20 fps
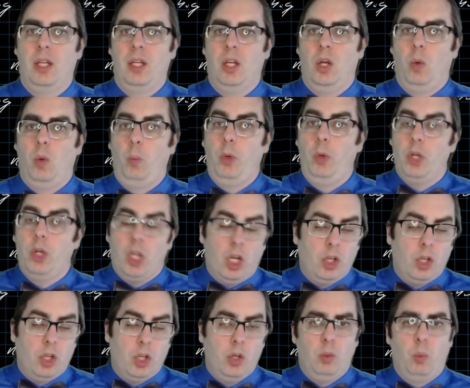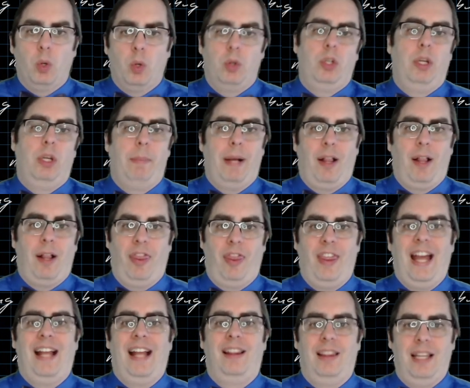We're not going to worry about
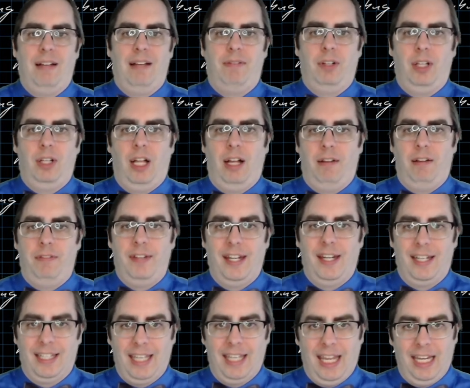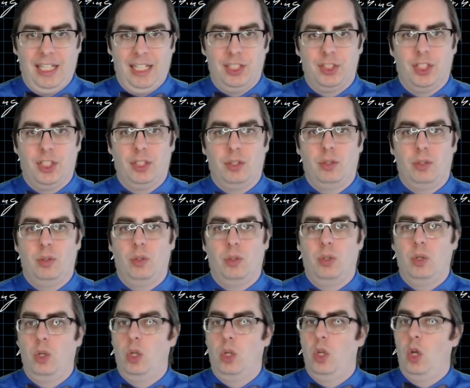that level of dedication.
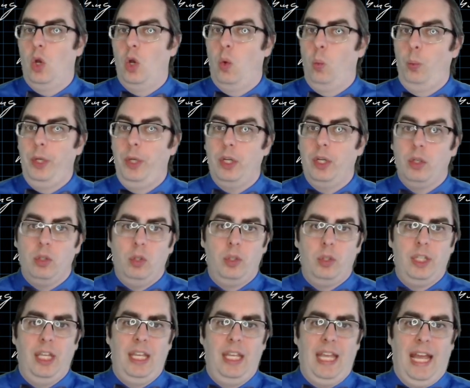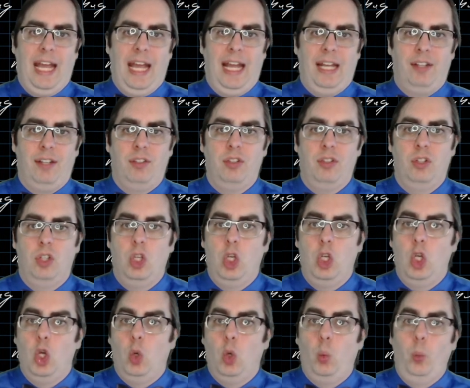We're looking at,
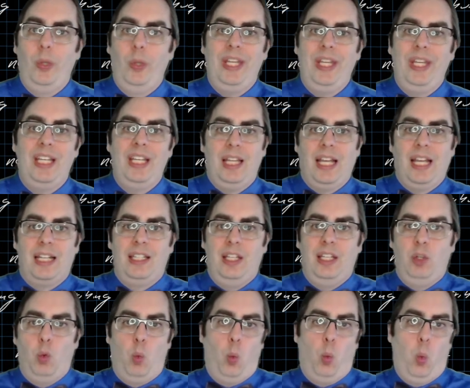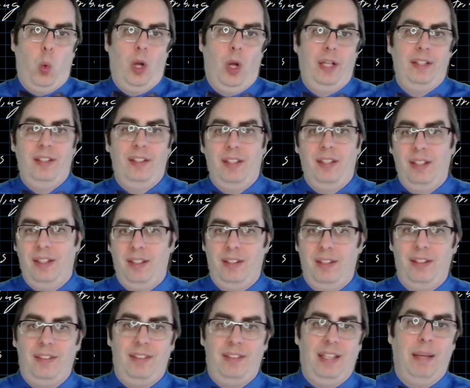we collected one
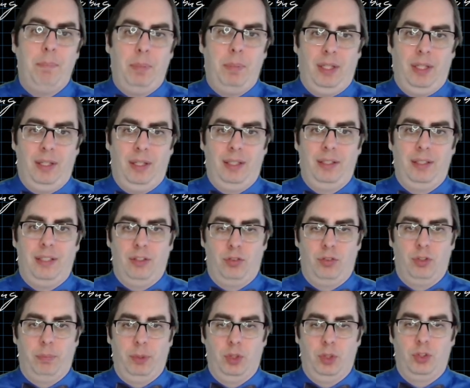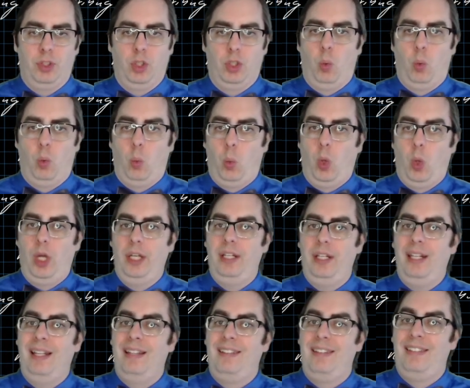sample distribution,
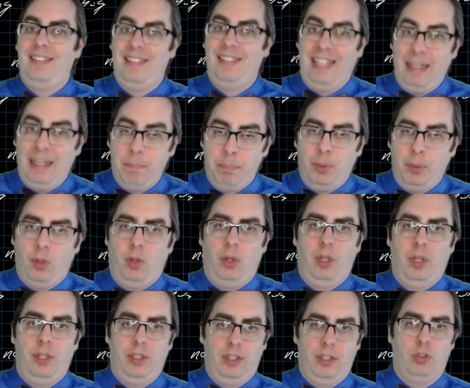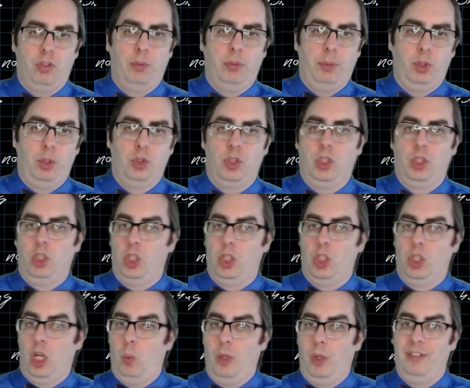
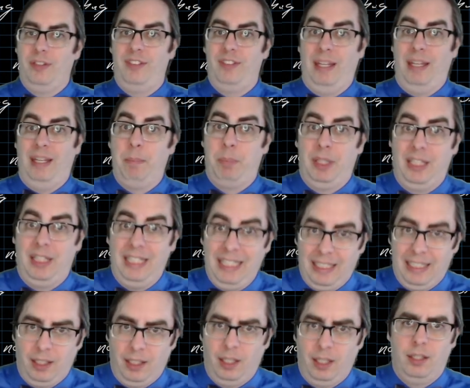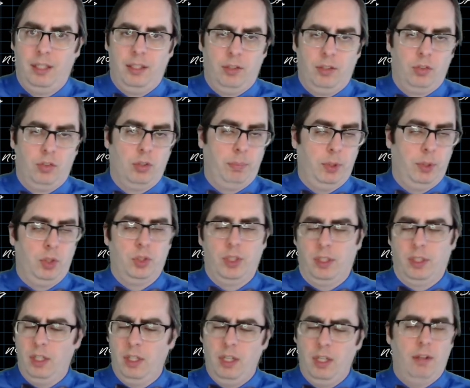not one sampling
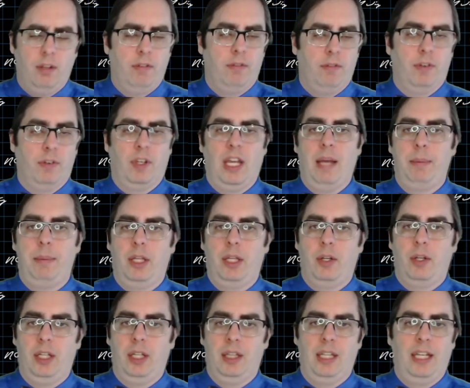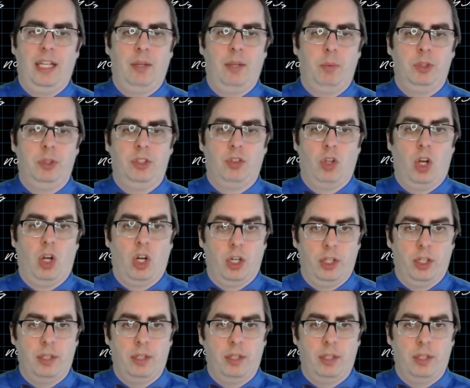distribution. Vocabulary and language is hard,